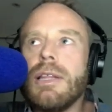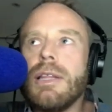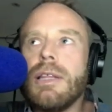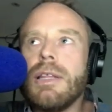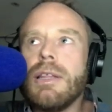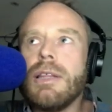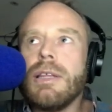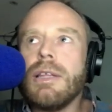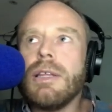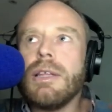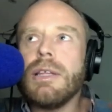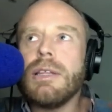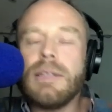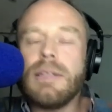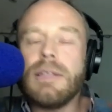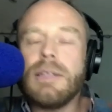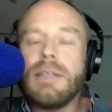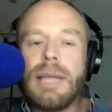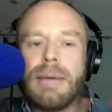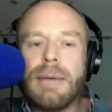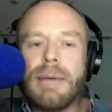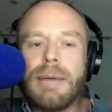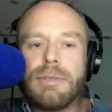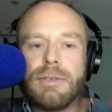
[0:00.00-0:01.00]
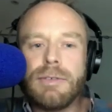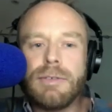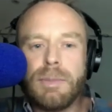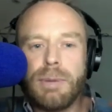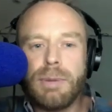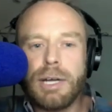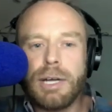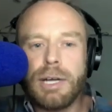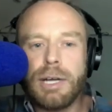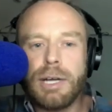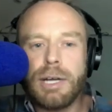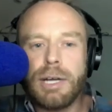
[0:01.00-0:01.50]
the depths of
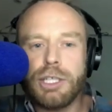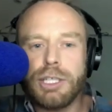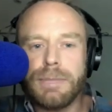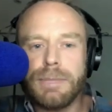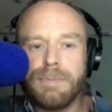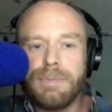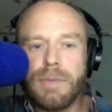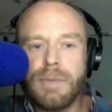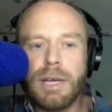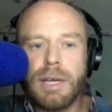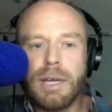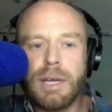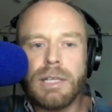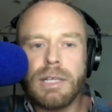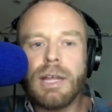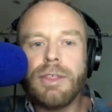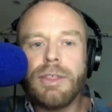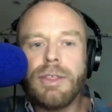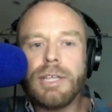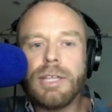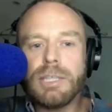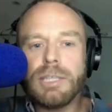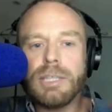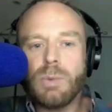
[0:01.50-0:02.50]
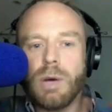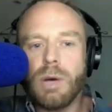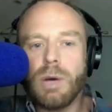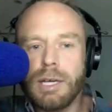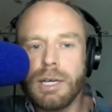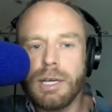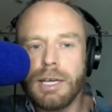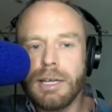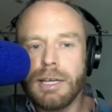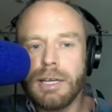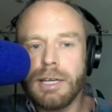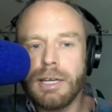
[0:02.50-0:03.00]
depression and nothing's
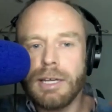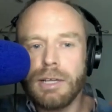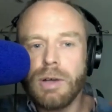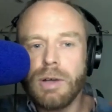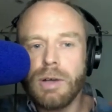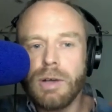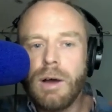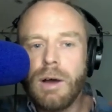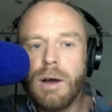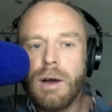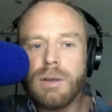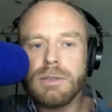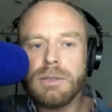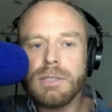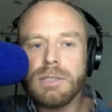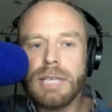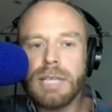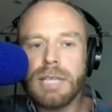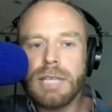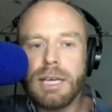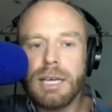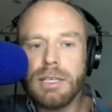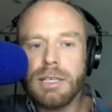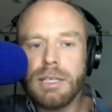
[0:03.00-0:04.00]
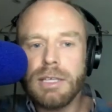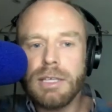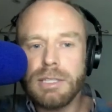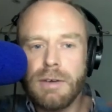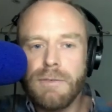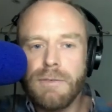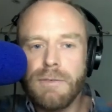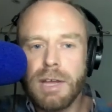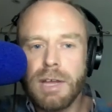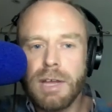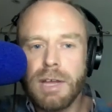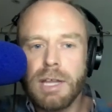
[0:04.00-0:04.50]
working and you can't get
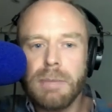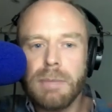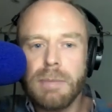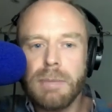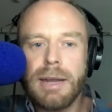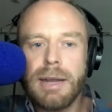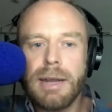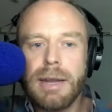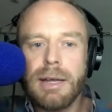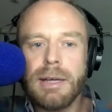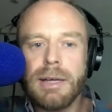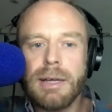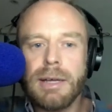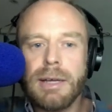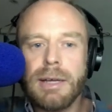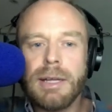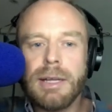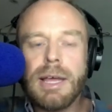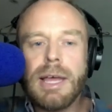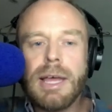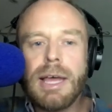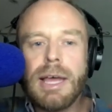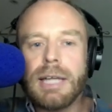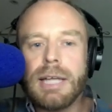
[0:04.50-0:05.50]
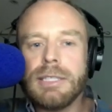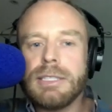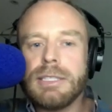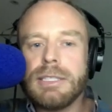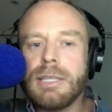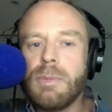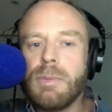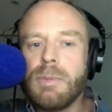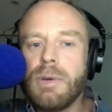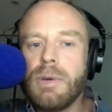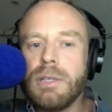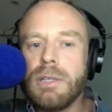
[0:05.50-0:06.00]
yourself feeling better, and
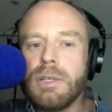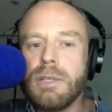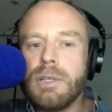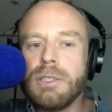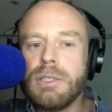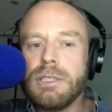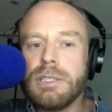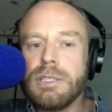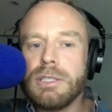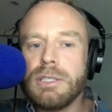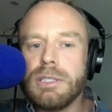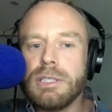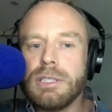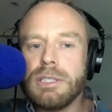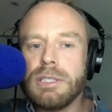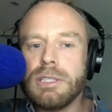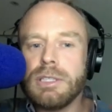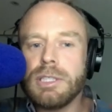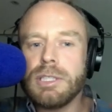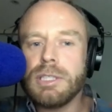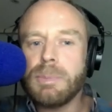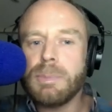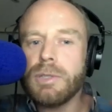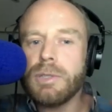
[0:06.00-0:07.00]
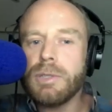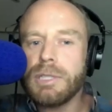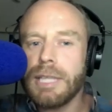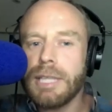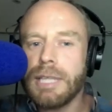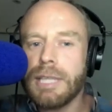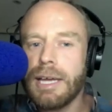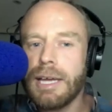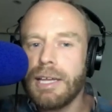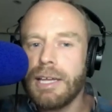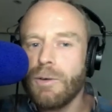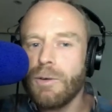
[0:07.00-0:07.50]
someone spots
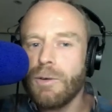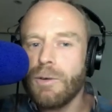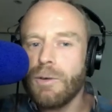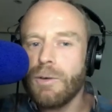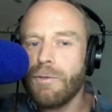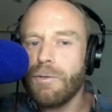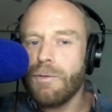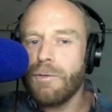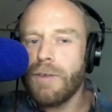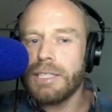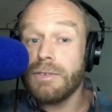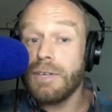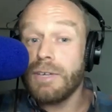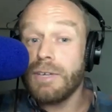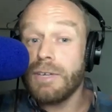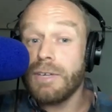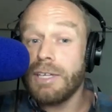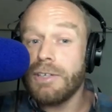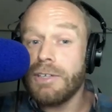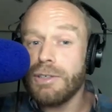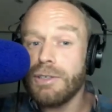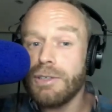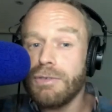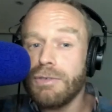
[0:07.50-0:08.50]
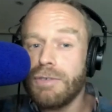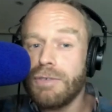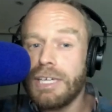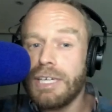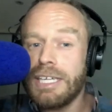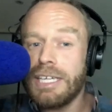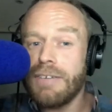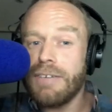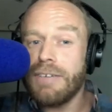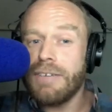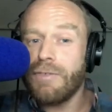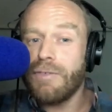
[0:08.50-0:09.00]
that in your face, they're really good at
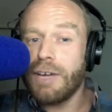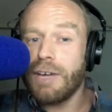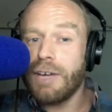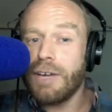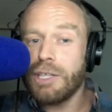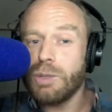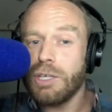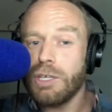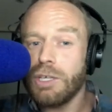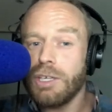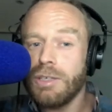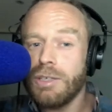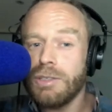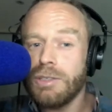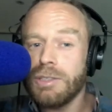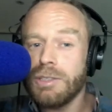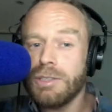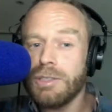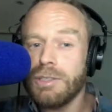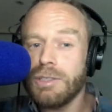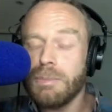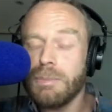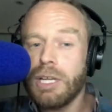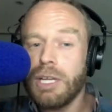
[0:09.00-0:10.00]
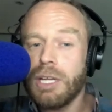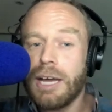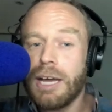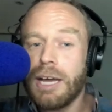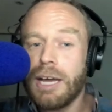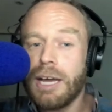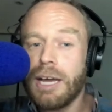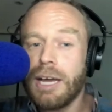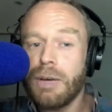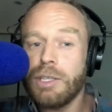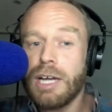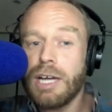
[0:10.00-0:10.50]
reading facial cues and body
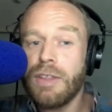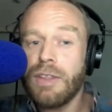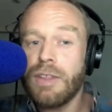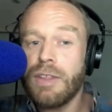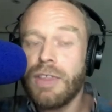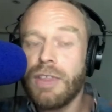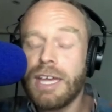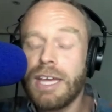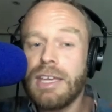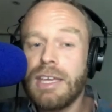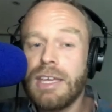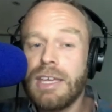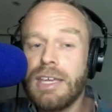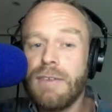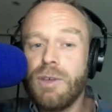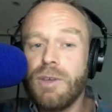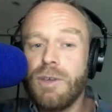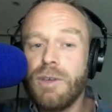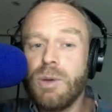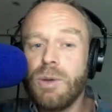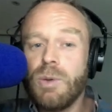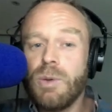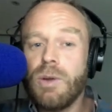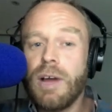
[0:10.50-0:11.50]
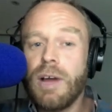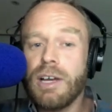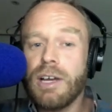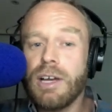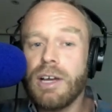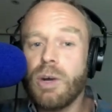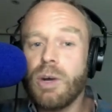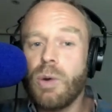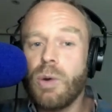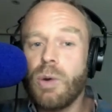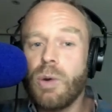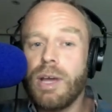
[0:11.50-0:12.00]
language, and they give you like
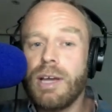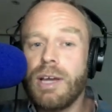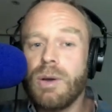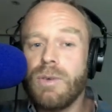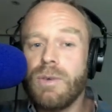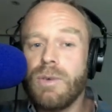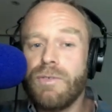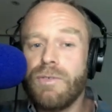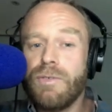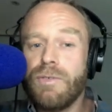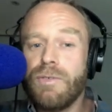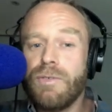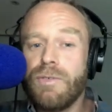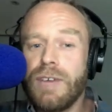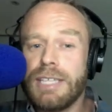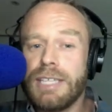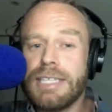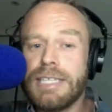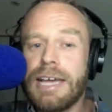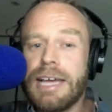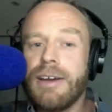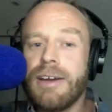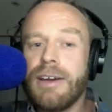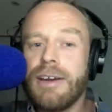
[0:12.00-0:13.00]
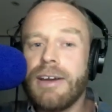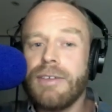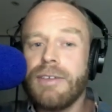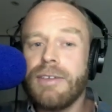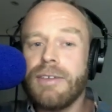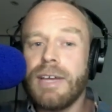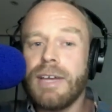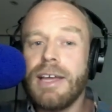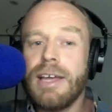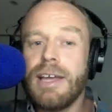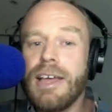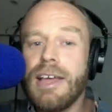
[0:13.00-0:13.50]
a quick fix out
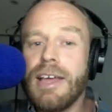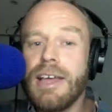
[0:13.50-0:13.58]
of it.